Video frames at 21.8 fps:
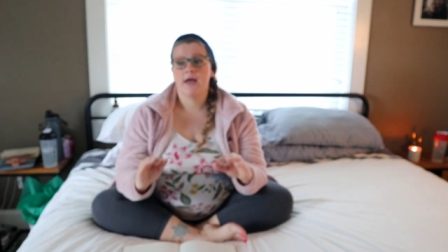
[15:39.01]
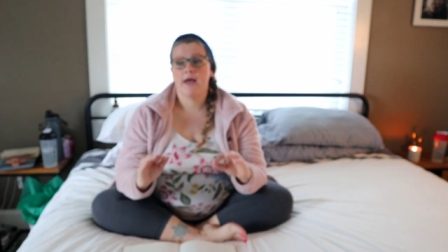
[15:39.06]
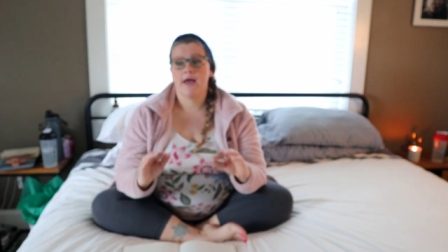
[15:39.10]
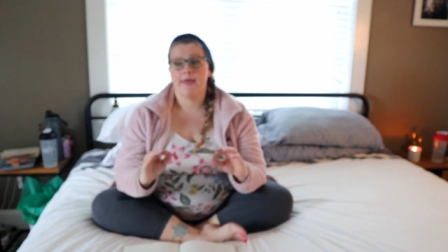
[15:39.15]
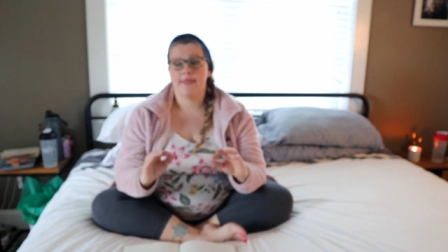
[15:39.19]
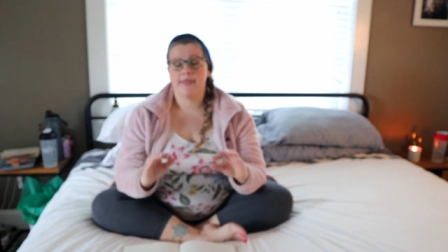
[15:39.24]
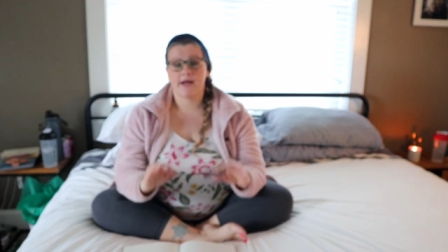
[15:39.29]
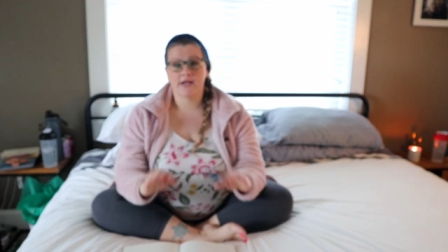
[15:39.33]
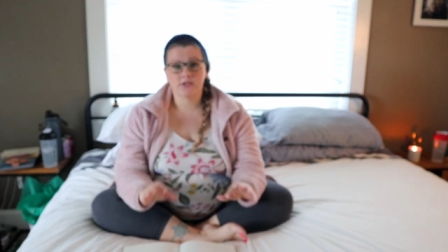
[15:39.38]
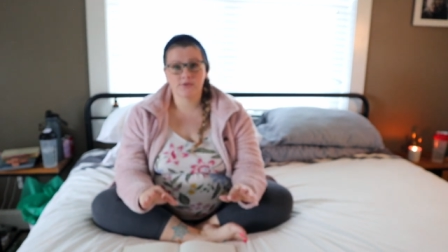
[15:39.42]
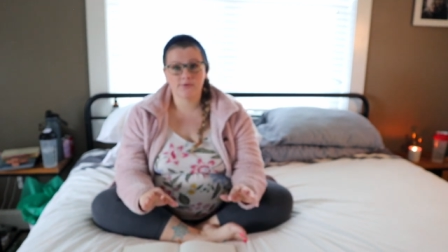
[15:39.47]

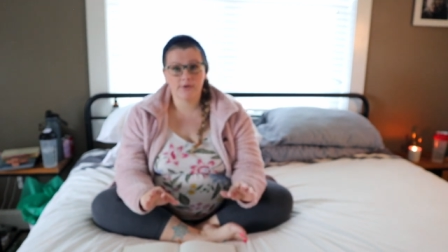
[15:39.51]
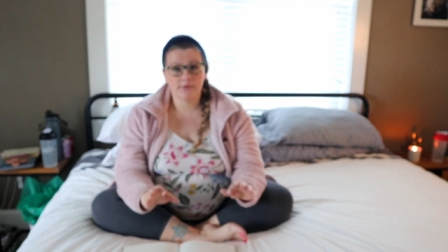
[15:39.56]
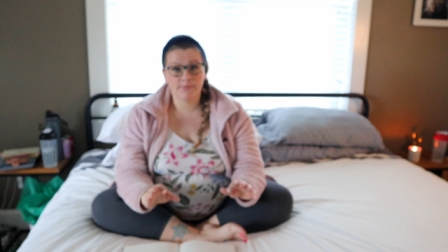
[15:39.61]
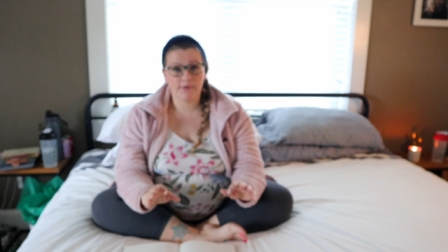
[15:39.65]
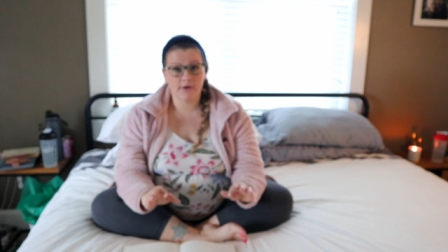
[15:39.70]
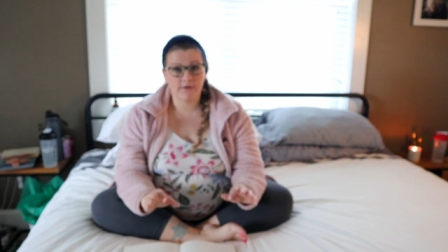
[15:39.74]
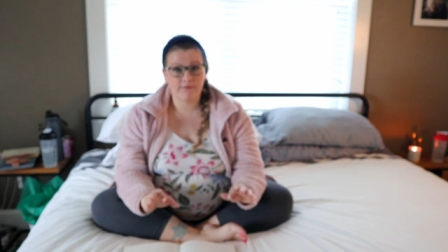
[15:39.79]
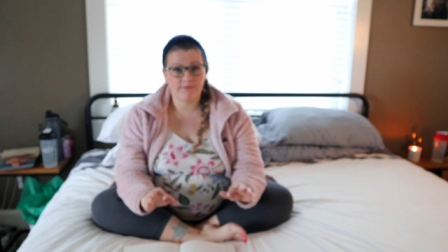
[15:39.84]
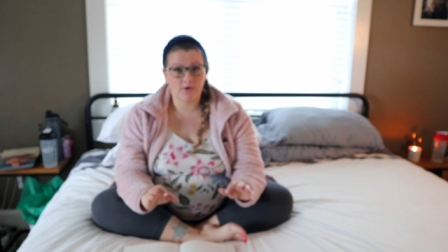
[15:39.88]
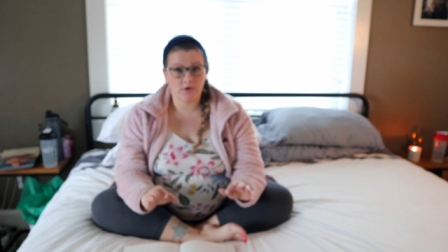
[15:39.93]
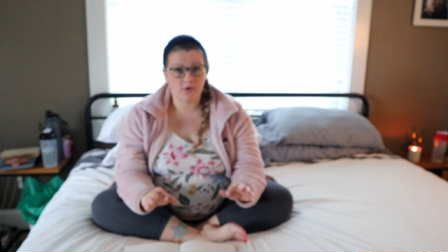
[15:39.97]
And that's what I'm
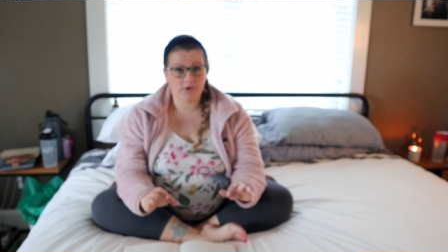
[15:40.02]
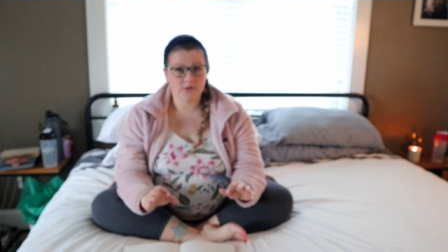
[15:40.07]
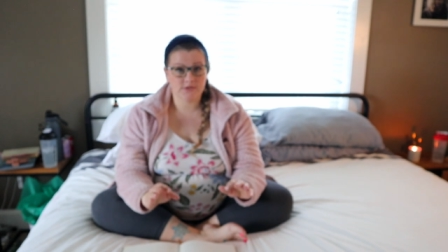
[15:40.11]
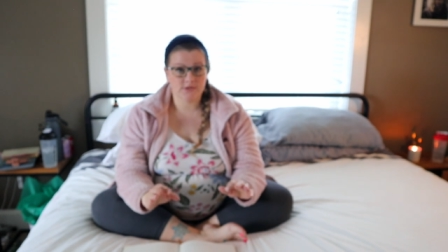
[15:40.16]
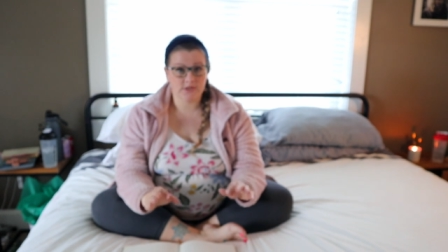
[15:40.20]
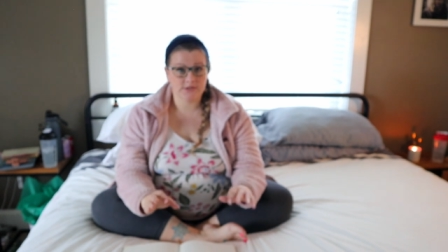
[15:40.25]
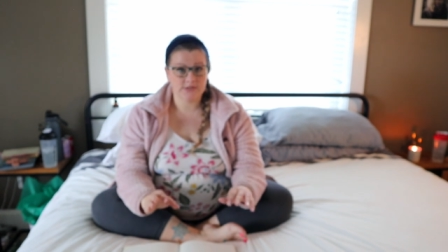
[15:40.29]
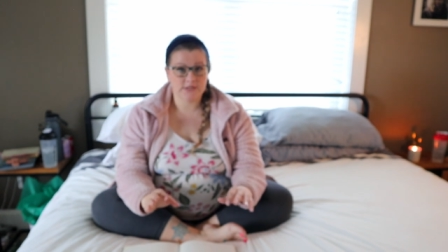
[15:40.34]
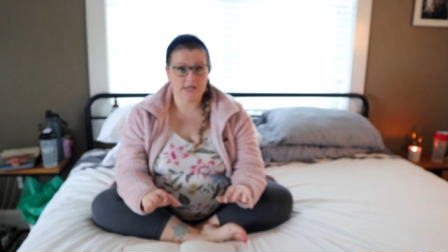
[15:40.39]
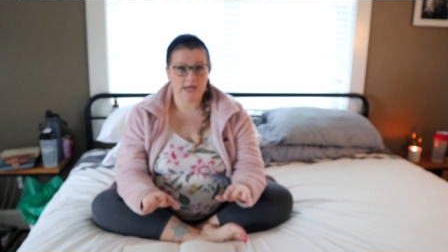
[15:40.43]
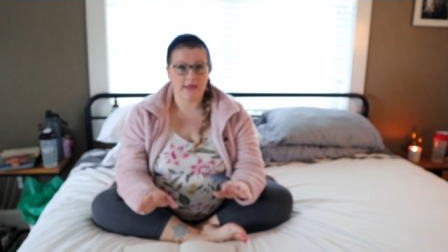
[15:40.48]
going to focus
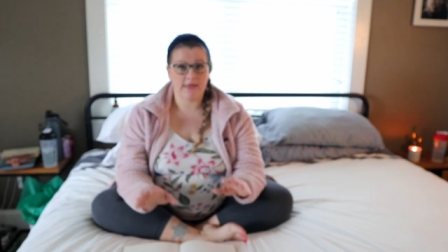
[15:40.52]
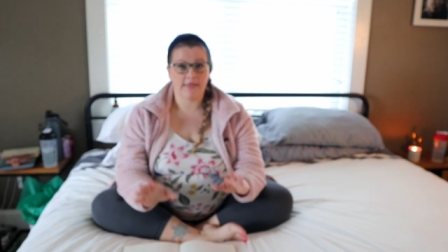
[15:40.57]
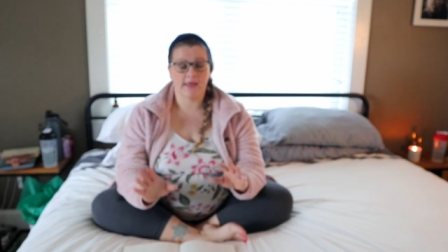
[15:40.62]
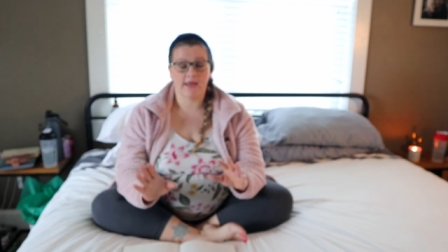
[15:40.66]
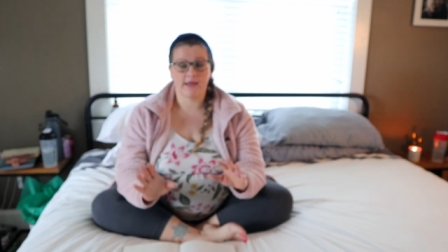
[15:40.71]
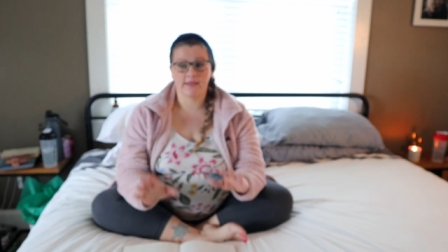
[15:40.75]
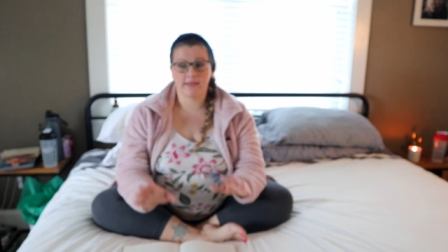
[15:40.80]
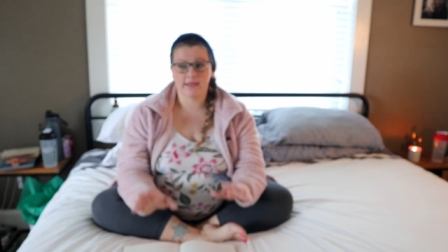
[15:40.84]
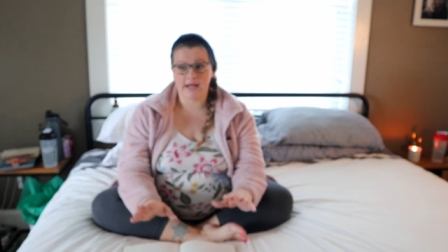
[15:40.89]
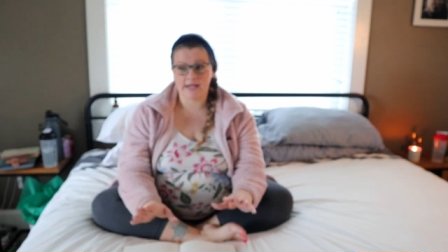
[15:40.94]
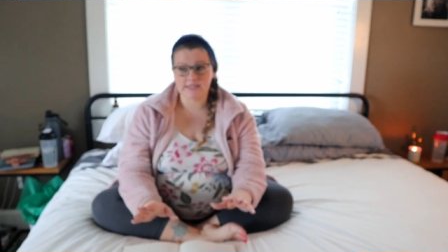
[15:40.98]
on today.
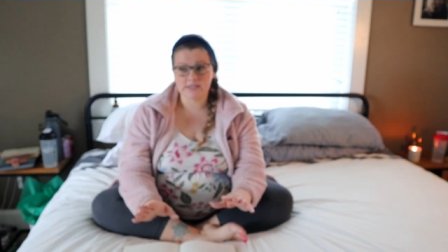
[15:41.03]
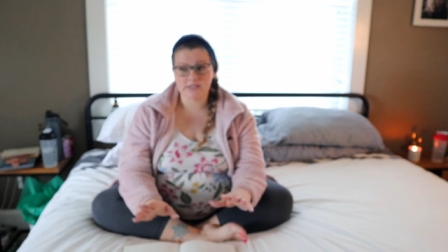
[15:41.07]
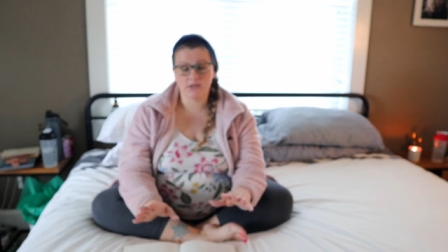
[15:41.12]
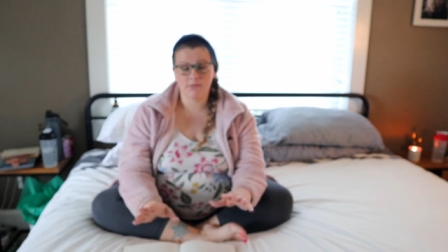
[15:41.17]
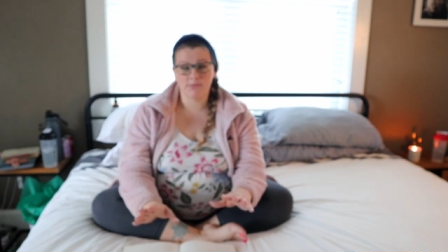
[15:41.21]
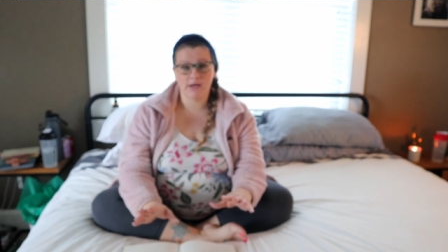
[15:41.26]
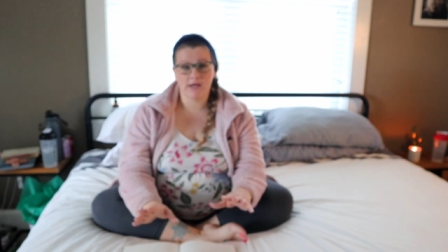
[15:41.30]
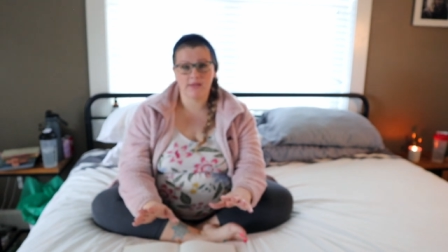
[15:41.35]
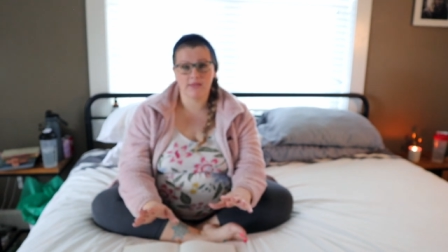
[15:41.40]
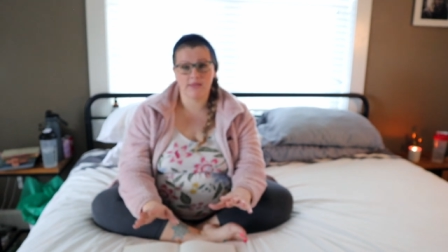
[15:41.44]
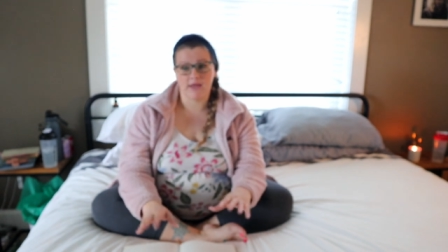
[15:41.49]
Like, that's the
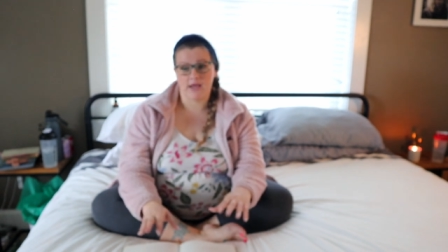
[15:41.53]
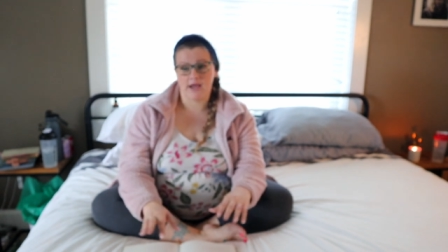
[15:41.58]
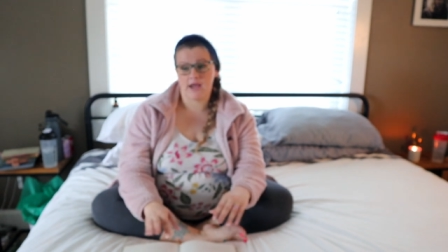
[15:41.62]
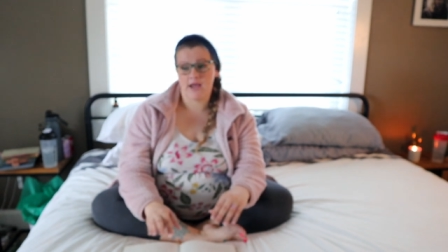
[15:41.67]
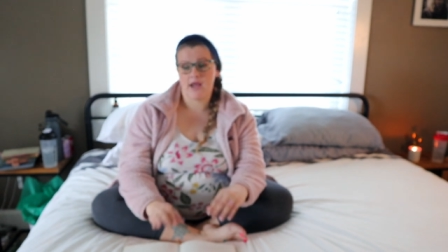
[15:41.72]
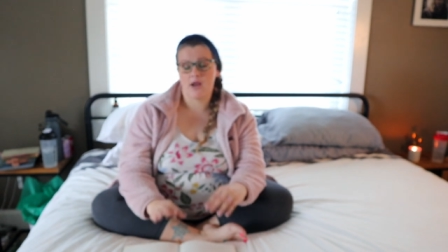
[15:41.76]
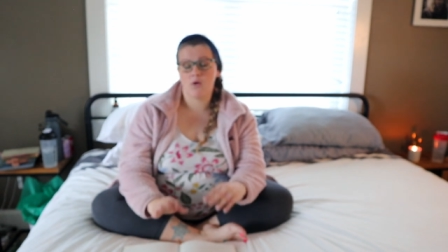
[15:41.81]
main thing.